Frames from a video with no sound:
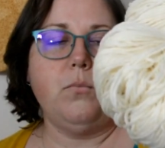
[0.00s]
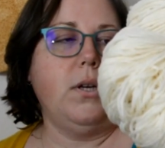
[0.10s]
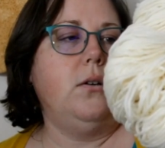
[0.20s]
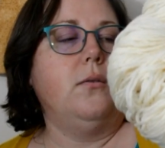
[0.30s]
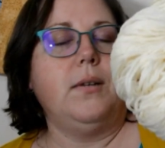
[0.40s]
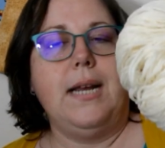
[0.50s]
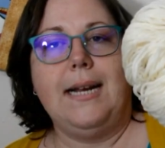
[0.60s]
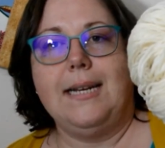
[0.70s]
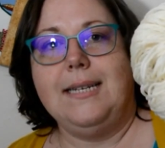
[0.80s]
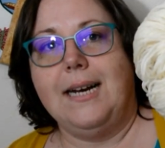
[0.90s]
And hopefully
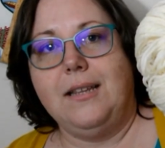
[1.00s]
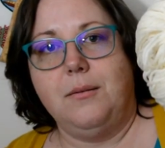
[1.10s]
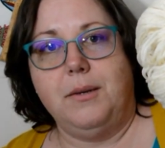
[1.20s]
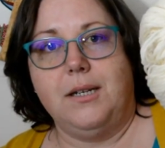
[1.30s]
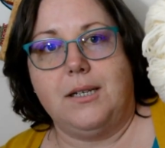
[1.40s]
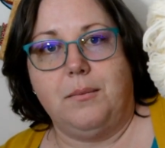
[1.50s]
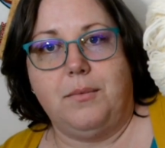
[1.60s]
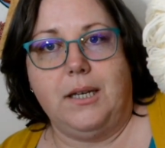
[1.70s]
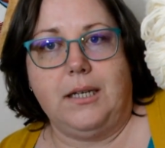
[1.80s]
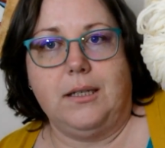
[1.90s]
I can dye them into
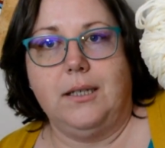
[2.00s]
something